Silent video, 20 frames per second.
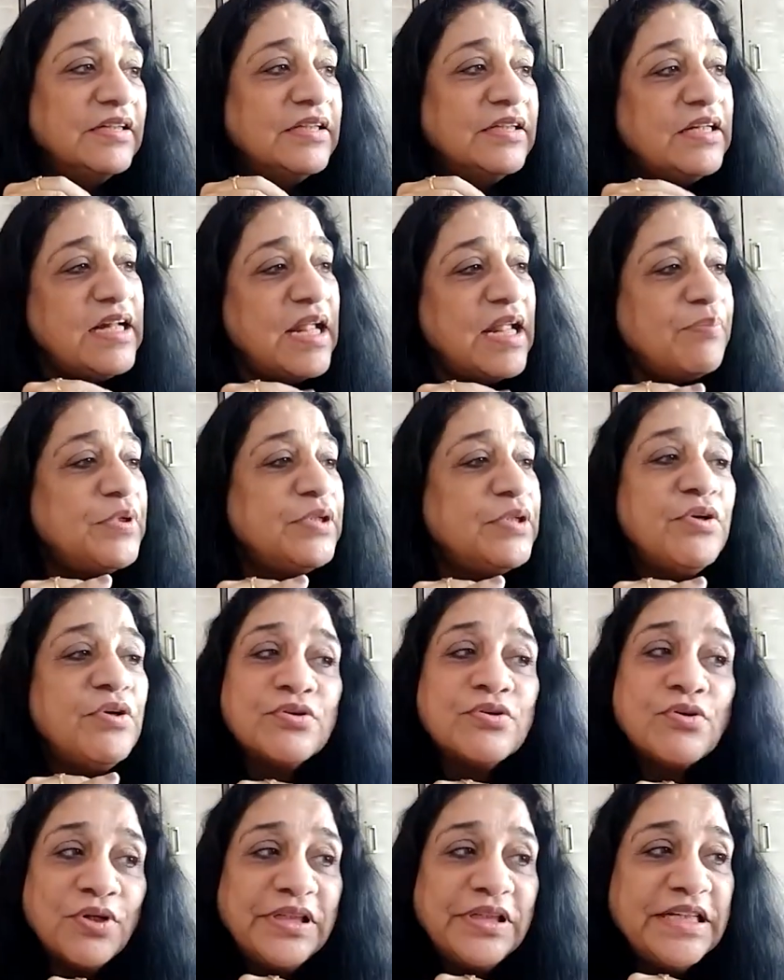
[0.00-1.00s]
The leopard
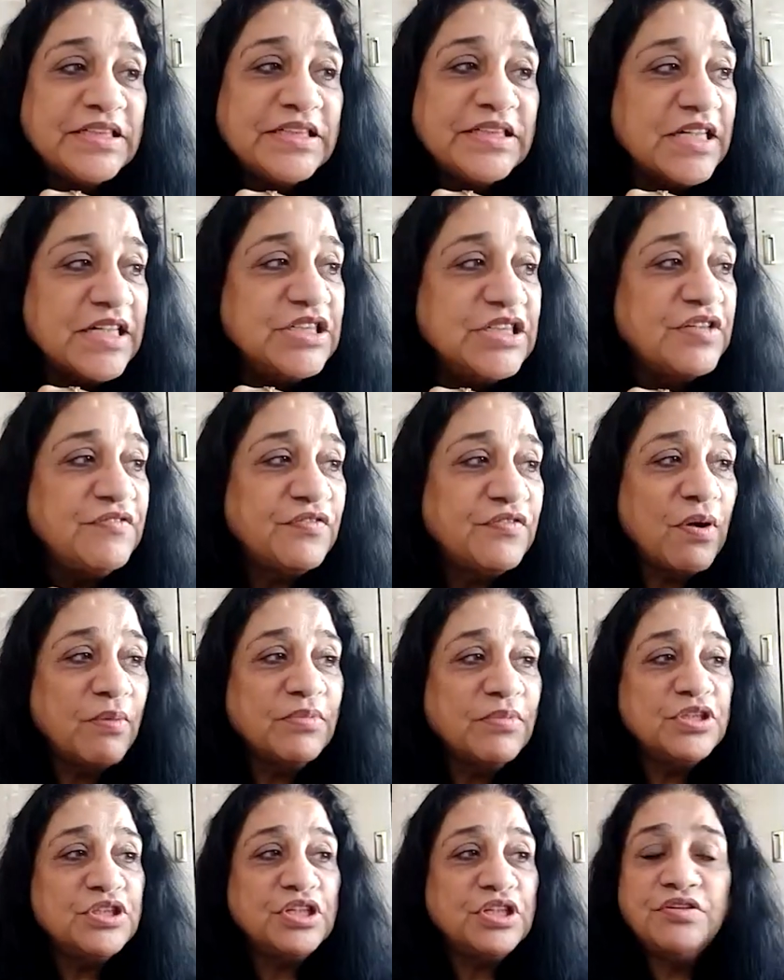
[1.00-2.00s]
got all the attention
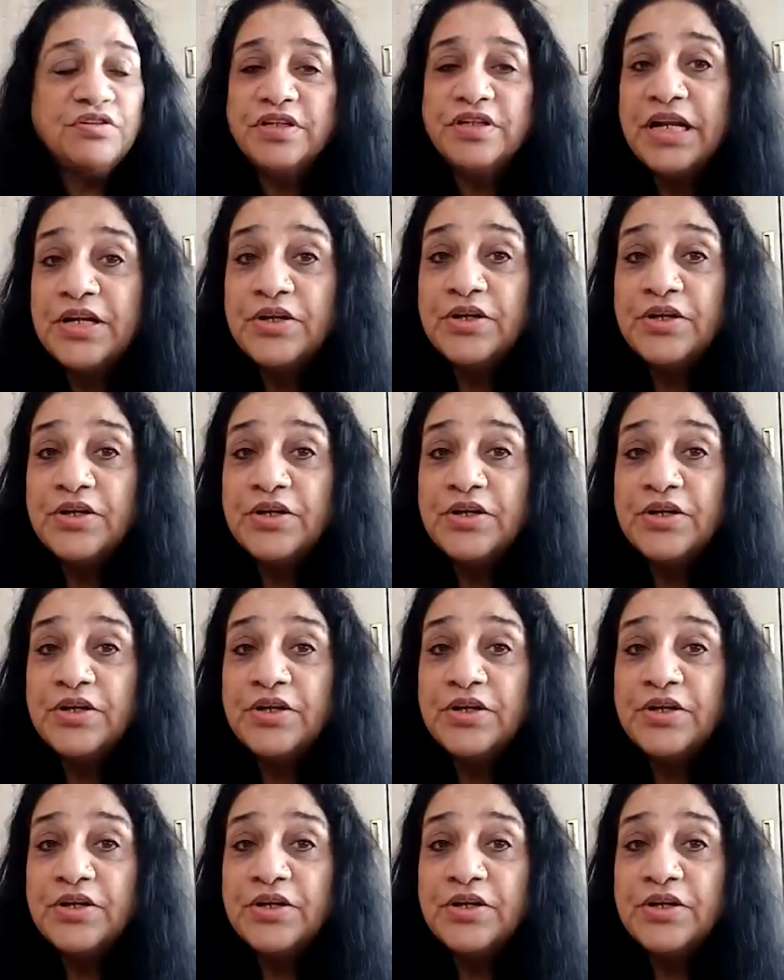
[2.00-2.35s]
from the children,